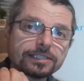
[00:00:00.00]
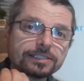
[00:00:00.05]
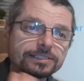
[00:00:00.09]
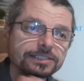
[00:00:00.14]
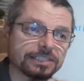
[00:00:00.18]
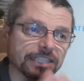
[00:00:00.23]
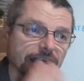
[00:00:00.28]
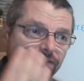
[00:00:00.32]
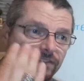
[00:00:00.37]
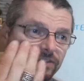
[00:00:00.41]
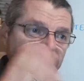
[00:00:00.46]

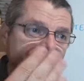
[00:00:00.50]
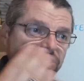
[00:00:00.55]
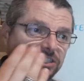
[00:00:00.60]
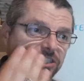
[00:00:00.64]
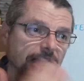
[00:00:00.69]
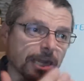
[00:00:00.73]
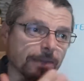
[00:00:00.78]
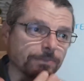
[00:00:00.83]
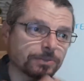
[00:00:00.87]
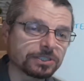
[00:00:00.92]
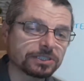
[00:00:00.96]
7
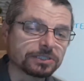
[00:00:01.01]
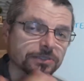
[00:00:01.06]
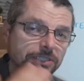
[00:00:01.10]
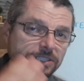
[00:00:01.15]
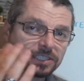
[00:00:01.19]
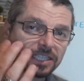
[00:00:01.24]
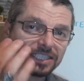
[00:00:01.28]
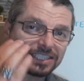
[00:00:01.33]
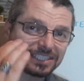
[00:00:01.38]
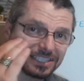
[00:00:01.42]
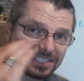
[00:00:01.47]
steps
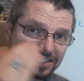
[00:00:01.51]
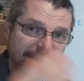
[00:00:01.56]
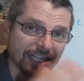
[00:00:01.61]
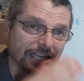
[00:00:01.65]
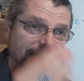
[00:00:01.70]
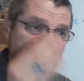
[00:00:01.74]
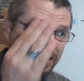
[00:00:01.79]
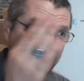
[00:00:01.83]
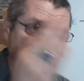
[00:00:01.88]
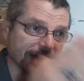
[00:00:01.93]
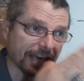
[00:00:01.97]
because I
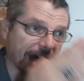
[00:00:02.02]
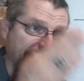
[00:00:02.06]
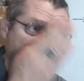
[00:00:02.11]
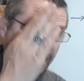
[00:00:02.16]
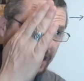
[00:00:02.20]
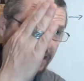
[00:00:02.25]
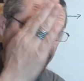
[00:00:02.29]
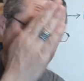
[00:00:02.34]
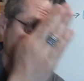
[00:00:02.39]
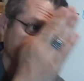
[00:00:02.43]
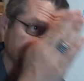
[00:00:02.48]
studied
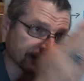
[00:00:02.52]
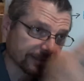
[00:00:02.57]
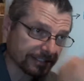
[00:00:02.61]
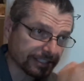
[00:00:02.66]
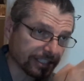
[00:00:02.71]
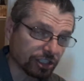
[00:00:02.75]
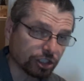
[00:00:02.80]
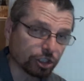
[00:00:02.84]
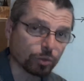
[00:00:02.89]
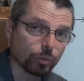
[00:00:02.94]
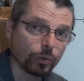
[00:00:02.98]
that
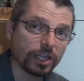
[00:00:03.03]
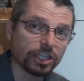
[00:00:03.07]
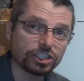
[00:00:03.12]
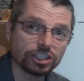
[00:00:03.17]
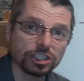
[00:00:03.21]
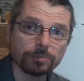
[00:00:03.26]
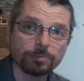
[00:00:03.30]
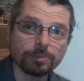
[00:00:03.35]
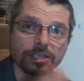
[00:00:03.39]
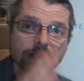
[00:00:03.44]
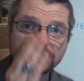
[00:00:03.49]

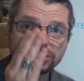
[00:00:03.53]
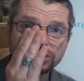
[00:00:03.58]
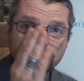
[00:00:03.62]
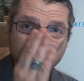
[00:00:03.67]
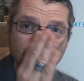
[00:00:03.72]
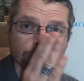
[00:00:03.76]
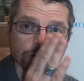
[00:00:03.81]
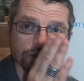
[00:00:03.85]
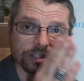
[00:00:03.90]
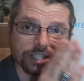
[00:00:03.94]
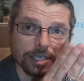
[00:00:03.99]
situation because
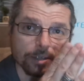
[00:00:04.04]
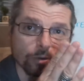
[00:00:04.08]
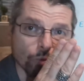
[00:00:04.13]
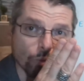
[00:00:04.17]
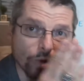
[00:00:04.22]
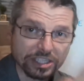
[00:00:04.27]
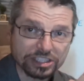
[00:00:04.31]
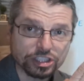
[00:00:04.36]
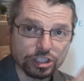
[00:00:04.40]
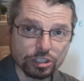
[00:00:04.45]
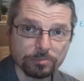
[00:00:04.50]
it was a
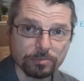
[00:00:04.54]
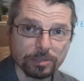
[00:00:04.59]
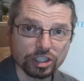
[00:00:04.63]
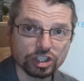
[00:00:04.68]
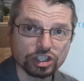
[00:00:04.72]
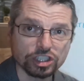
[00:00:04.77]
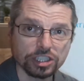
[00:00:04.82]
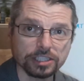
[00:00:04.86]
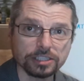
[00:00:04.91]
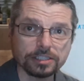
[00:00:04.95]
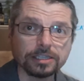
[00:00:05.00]
rescue
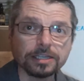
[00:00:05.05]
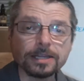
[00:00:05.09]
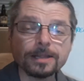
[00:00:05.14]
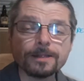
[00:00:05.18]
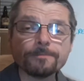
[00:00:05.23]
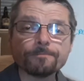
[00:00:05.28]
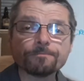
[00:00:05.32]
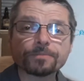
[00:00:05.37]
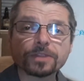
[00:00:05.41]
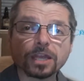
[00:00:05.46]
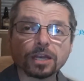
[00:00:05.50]
mission.
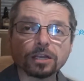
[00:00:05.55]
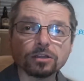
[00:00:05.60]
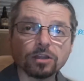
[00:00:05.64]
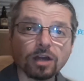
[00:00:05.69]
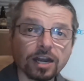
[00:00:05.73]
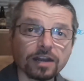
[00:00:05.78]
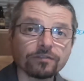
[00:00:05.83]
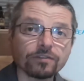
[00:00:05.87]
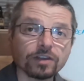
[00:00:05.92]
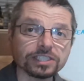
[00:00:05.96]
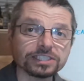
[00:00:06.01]
And a
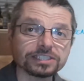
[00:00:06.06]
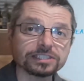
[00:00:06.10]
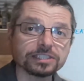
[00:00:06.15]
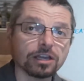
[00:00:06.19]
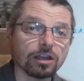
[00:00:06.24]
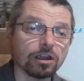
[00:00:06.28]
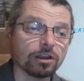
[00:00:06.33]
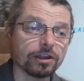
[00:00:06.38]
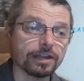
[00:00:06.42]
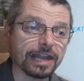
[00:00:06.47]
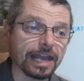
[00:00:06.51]
lot of us
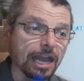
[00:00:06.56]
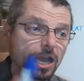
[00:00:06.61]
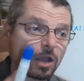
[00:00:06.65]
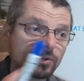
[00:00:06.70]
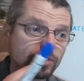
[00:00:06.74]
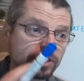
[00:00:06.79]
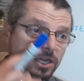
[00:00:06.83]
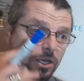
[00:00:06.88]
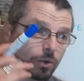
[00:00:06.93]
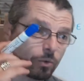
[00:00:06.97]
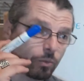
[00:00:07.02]
are
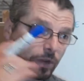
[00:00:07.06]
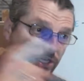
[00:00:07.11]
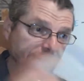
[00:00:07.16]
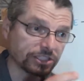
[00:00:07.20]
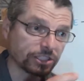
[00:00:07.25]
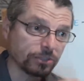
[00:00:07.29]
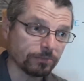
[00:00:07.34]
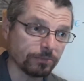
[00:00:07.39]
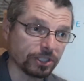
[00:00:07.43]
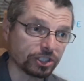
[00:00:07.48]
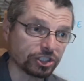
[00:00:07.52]
now in a
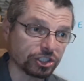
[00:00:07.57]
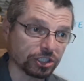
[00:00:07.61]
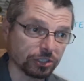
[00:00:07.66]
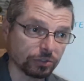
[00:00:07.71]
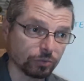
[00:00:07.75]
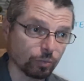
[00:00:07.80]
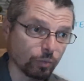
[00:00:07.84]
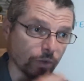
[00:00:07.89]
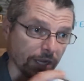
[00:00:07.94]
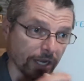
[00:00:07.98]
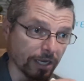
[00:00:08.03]
rescue
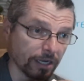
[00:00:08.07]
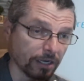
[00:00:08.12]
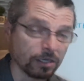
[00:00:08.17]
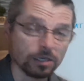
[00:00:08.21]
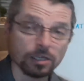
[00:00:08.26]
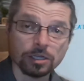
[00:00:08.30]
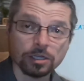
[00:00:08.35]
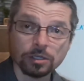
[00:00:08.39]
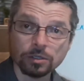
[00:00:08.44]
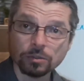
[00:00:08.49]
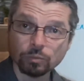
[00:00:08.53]
mission
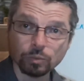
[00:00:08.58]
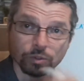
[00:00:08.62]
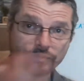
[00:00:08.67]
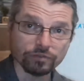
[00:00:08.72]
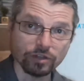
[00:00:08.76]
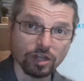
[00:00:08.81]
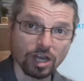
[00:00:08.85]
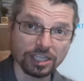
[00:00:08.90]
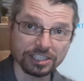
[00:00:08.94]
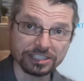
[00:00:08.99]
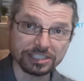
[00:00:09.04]
where
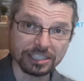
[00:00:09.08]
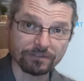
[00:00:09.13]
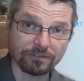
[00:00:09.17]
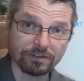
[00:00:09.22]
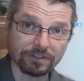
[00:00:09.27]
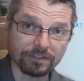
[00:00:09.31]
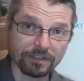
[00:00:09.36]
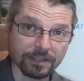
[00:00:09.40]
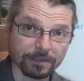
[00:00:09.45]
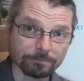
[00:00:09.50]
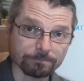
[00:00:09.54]
we've lost
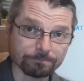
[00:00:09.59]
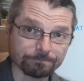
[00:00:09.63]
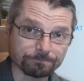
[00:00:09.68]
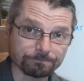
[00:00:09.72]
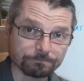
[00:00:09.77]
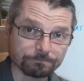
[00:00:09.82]
everything.